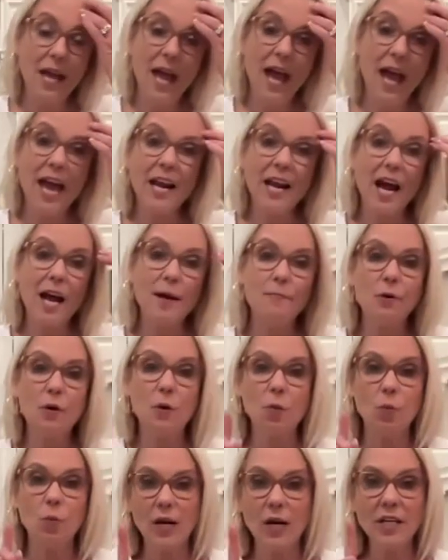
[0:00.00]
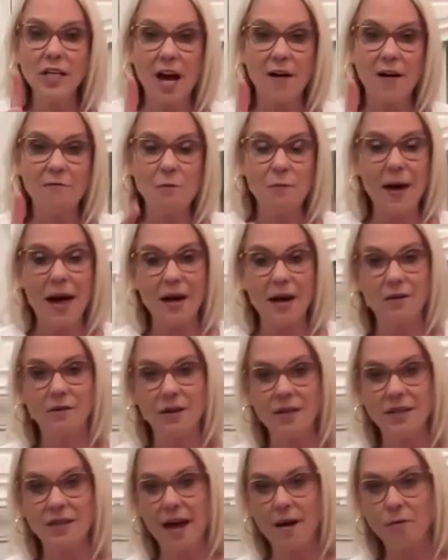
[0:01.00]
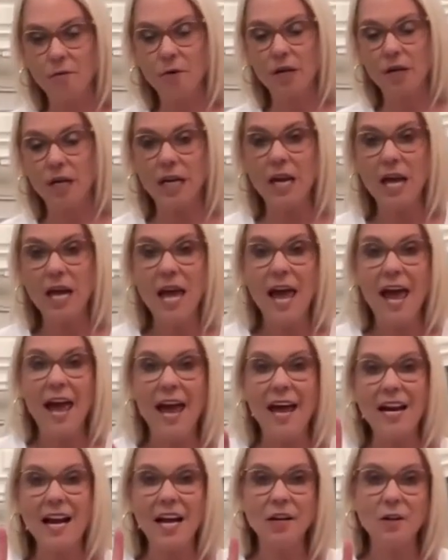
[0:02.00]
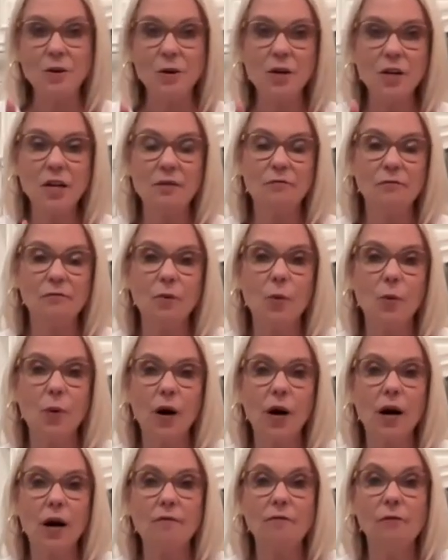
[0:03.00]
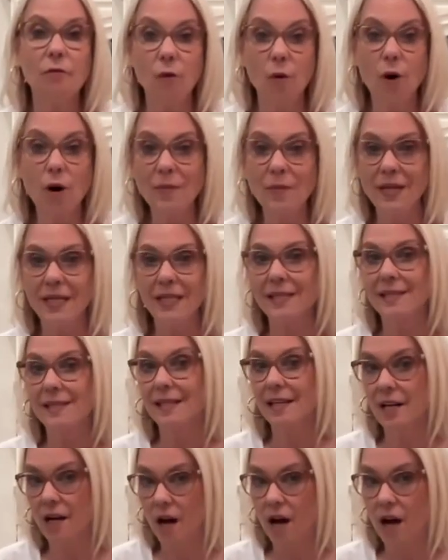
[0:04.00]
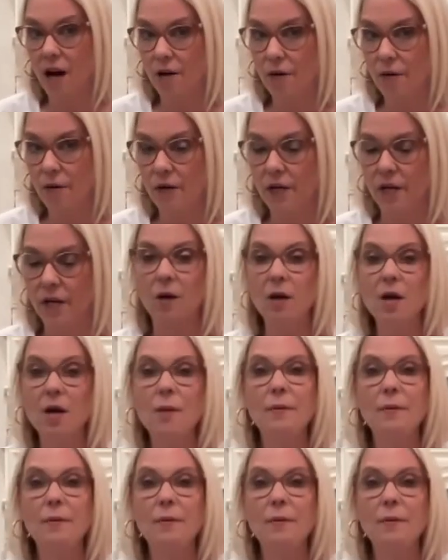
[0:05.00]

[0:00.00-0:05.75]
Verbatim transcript: And I put one cup of batter in that ring and I cook it for four minutes in a hot grill.